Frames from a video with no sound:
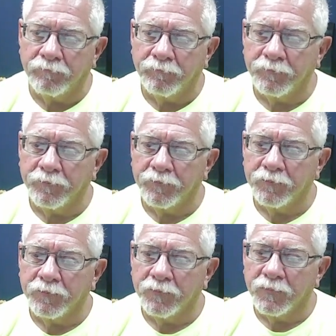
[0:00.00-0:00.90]

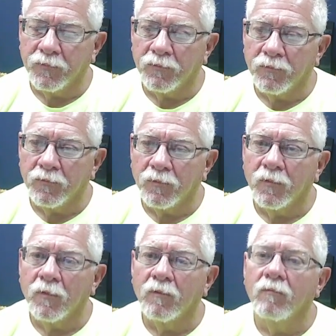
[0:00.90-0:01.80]

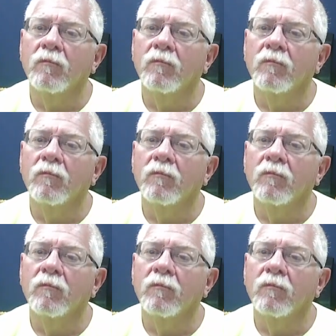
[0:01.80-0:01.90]
No one is speaking in this clip.